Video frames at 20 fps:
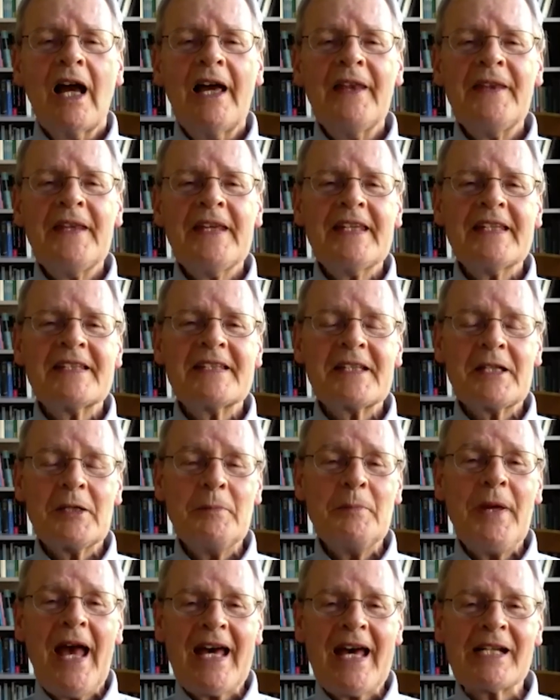I think it's
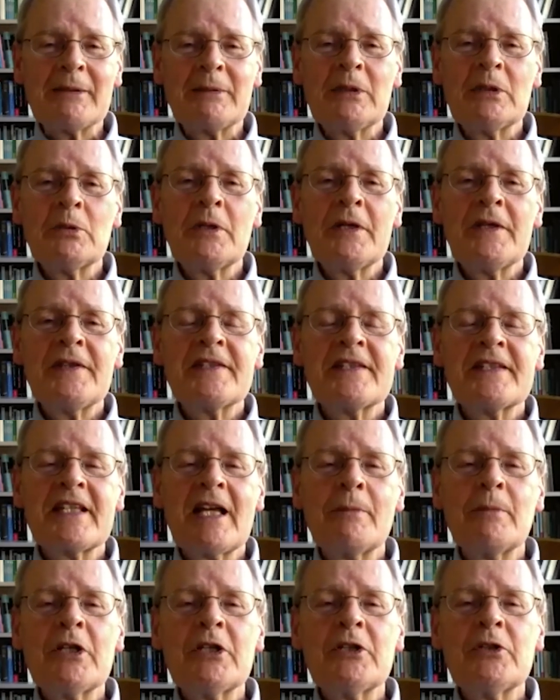compatible with
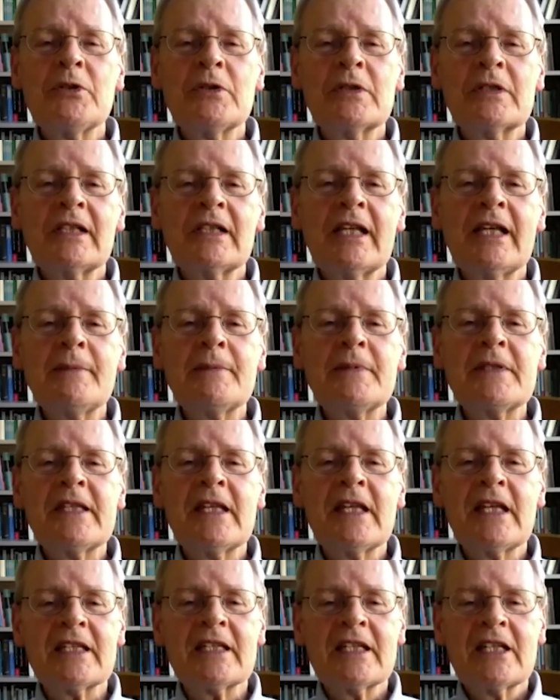someone who claims
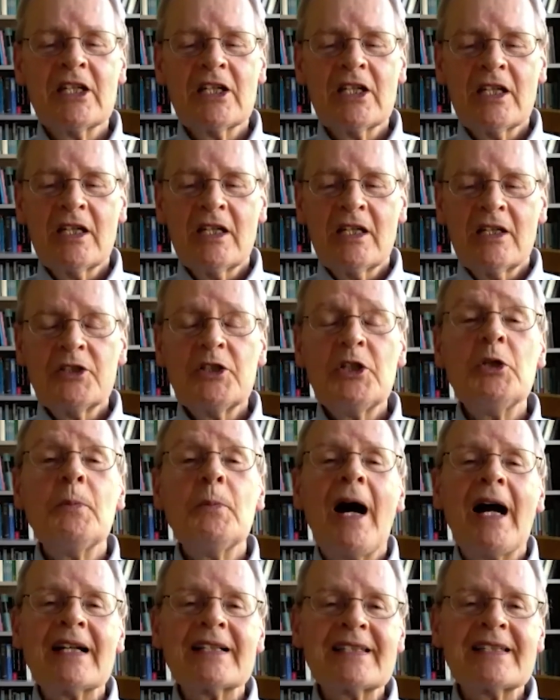that two
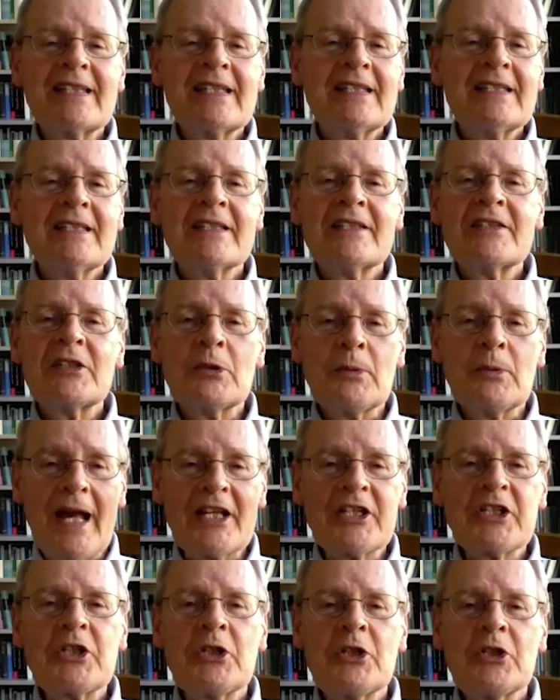boxing is the
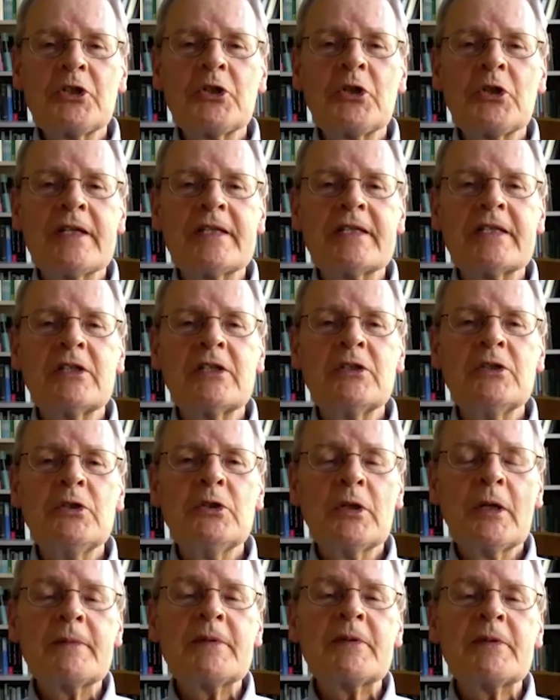rational choice in
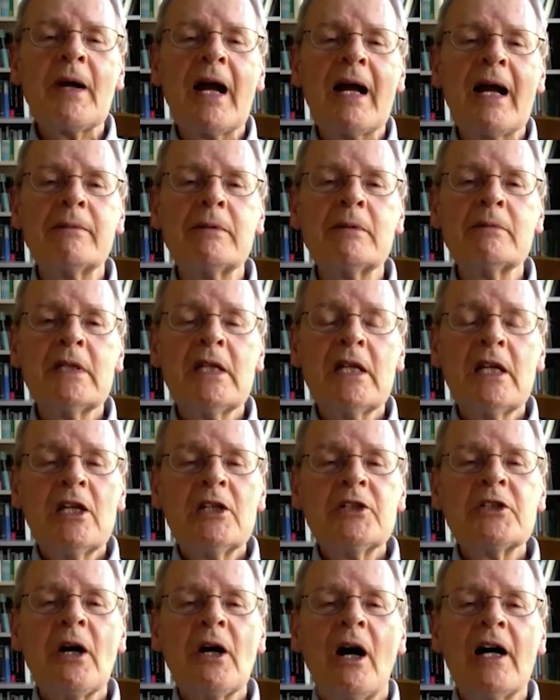Newcomb's problem
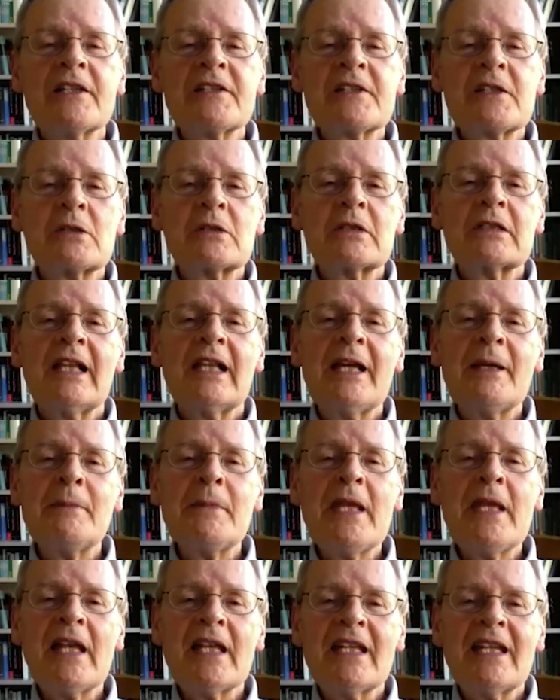to also claim
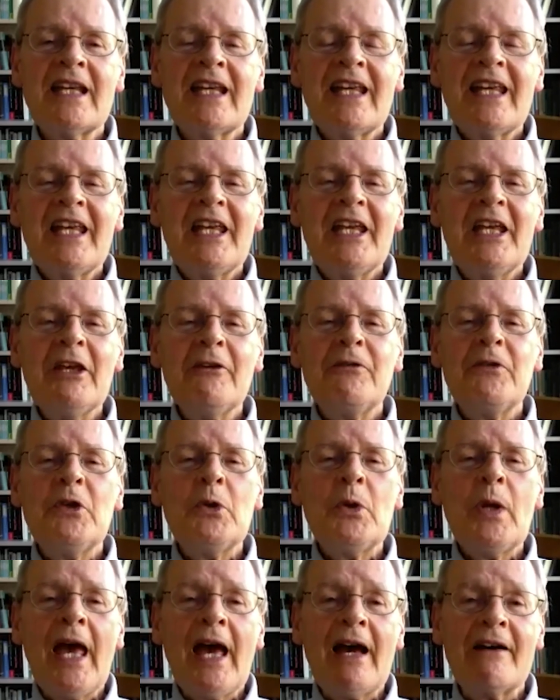that if you
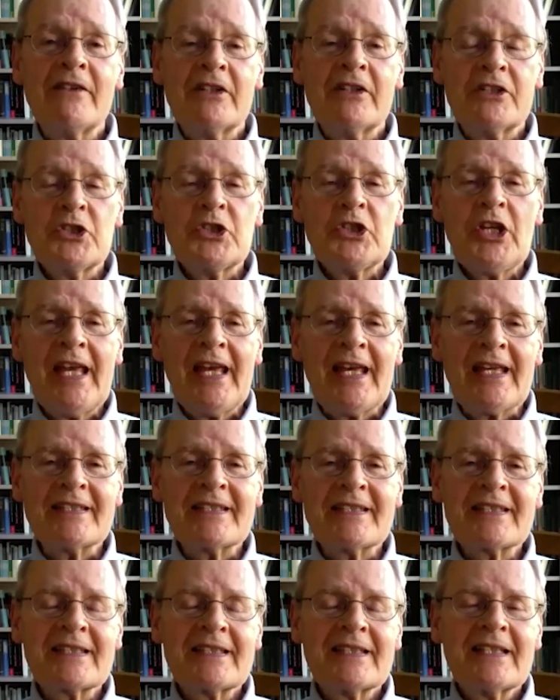have a
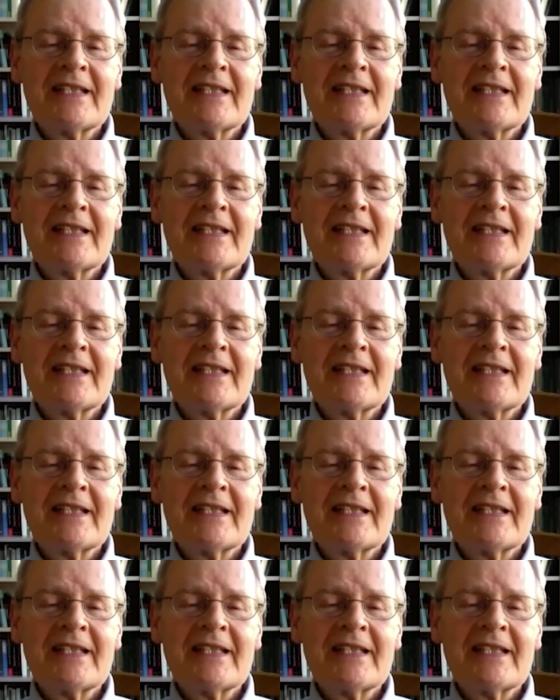chance